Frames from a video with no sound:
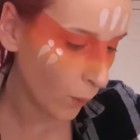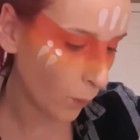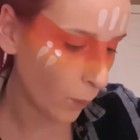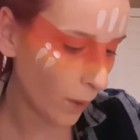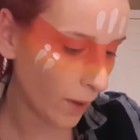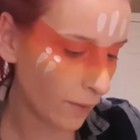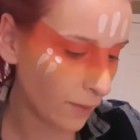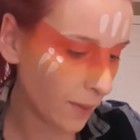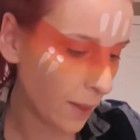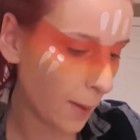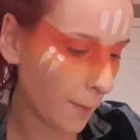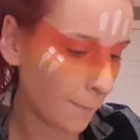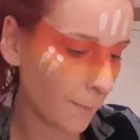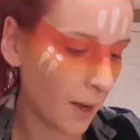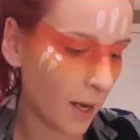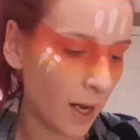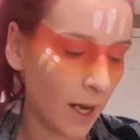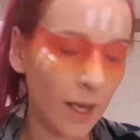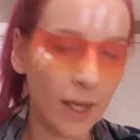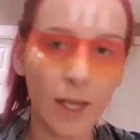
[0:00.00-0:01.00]
with
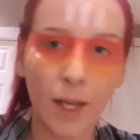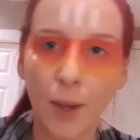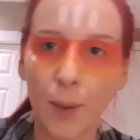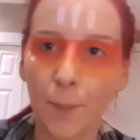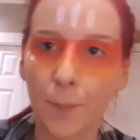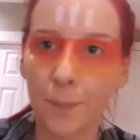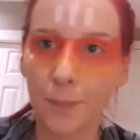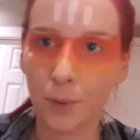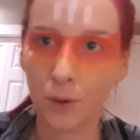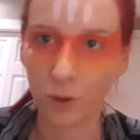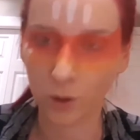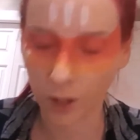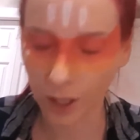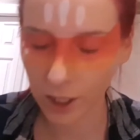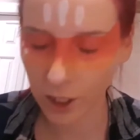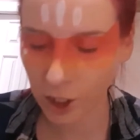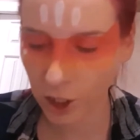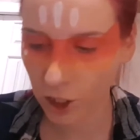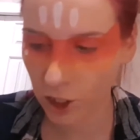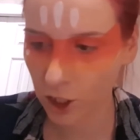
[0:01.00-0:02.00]
my
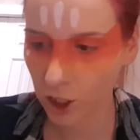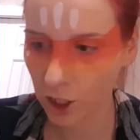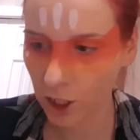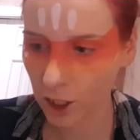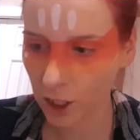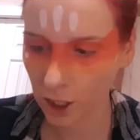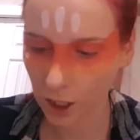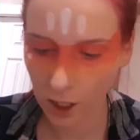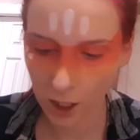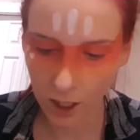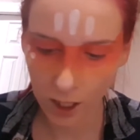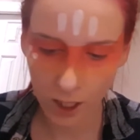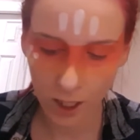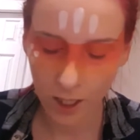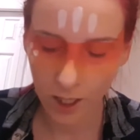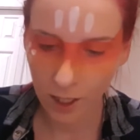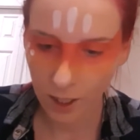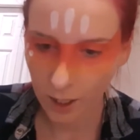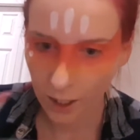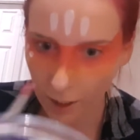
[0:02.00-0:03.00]
brush
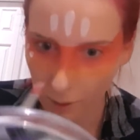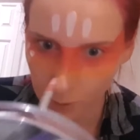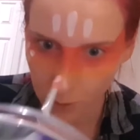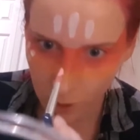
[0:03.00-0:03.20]
and